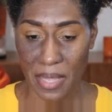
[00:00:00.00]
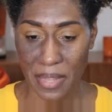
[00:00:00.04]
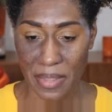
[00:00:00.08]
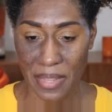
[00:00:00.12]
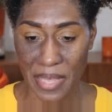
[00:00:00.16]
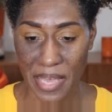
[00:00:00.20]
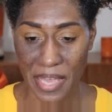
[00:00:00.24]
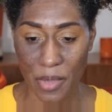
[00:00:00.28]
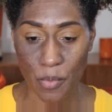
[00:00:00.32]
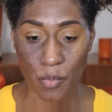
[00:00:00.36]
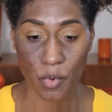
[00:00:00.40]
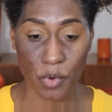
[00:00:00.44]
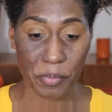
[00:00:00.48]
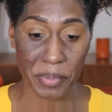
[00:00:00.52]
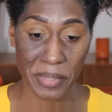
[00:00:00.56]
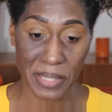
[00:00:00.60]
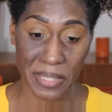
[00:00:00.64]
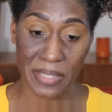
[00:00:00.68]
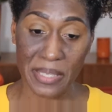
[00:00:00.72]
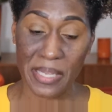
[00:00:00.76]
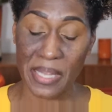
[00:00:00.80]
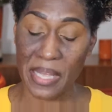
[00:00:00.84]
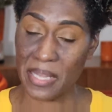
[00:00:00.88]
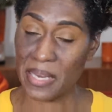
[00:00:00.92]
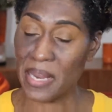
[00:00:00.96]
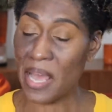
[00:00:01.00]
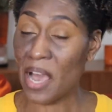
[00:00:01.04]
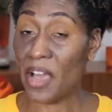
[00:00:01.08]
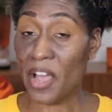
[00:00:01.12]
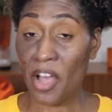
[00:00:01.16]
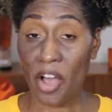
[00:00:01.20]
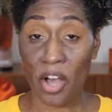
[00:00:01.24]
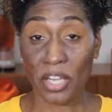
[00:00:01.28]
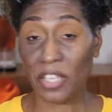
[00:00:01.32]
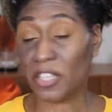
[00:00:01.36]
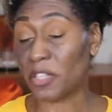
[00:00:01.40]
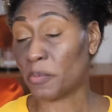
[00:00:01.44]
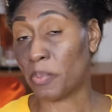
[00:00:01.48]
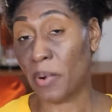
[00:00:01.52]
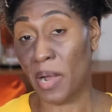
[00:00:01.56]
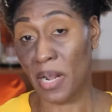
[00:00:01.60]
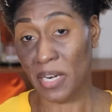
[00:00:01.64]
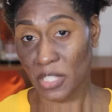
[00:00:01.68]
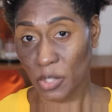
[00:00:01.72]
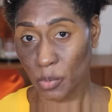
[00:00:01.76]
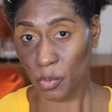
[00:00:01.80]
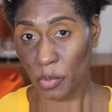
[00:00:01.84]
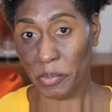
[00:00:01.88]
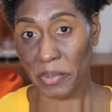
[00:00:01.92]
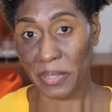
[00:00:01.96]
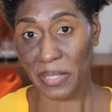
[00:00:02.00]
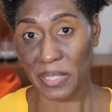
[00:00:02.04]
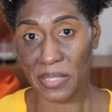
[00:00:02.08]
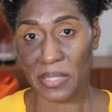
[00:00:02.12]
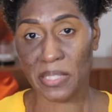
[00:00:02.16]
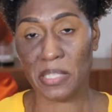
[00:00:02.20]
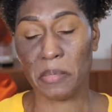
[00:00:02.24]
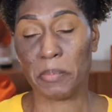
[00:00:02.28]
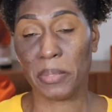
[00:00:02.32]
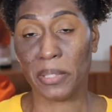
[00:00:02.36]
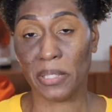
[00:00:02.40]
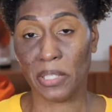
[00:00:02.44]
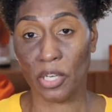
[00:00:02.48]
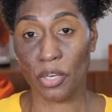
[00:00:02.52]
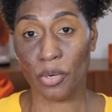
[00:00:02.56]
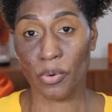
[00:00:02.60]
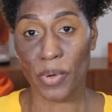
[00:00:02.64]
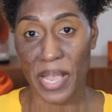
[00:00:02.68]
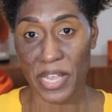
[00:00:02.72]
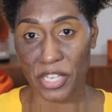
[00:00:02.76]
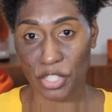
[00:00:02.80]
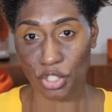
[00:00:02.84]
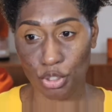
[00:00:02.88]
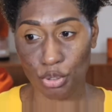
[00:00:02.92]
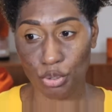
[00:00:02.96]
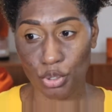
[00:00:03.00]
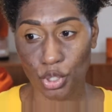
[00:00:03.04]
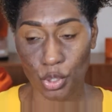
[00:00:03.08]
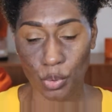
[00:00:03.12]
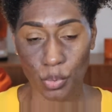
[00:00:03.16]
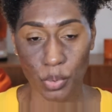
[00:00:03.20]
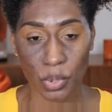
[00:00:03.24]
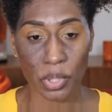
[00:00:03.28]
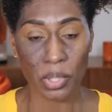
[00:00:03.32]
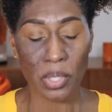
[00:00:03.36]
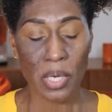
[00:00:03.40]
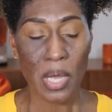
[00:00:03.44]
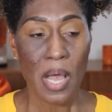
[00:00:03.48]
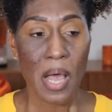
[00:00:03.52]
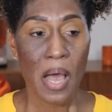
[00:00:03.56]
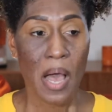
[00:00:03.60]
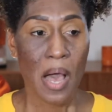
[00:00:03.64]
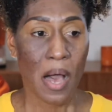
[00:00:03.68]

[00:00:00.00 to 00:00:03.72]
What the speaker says: they will be all of the products will be listed below as usual.